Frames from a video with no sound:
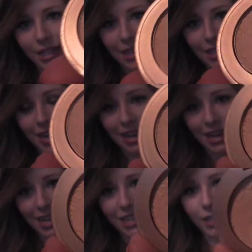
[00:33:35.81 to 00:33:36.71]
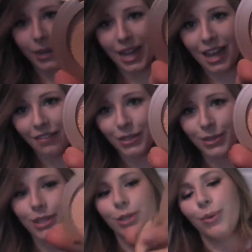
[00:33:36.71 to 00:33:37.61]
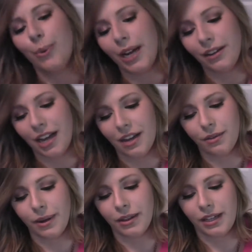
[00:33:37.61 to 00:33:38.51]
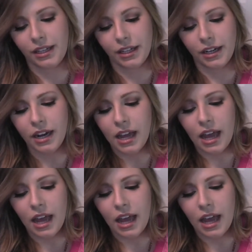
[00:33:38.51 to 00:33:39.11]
see a dent in it, so I have used this quite a lot throughout the year.